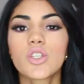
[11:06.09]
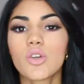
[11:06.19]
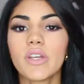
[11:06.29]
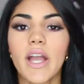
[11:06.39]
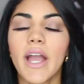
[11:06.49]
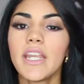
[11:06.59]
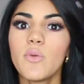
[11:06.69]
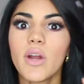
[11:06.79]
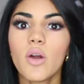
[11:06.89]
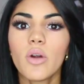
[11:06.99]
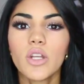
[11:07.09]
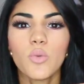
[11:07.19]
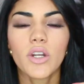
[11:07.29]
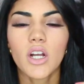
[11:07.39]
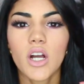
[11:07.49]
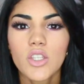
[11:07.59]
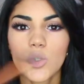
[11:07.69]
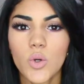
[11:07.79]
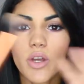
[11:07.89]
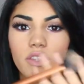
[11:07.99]
So yeah, anywhere where you want to
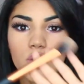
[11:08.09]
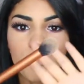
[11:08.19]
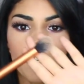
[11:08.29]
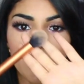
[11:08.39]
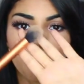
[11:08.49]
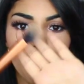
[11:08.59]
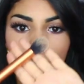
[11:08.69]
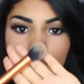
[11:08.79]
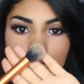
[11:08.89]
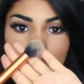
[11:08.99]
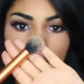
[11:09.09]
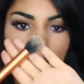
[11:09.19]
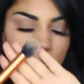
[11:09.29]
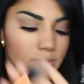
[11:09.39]
contour, this brush is perfect for that.